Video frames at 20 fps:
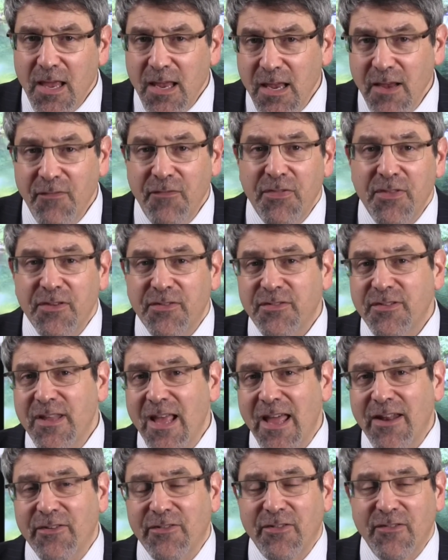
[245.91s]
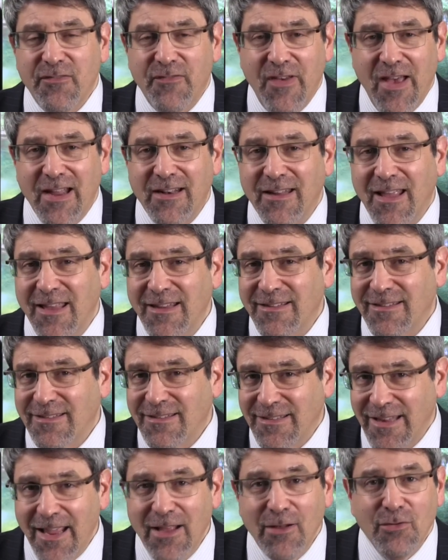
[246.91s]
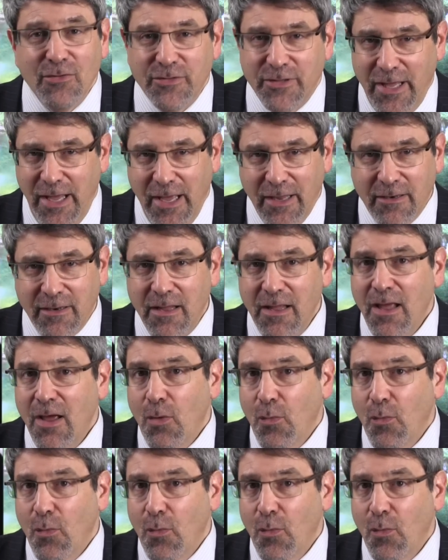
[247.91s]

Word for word: if this debt is in fact a stale debt,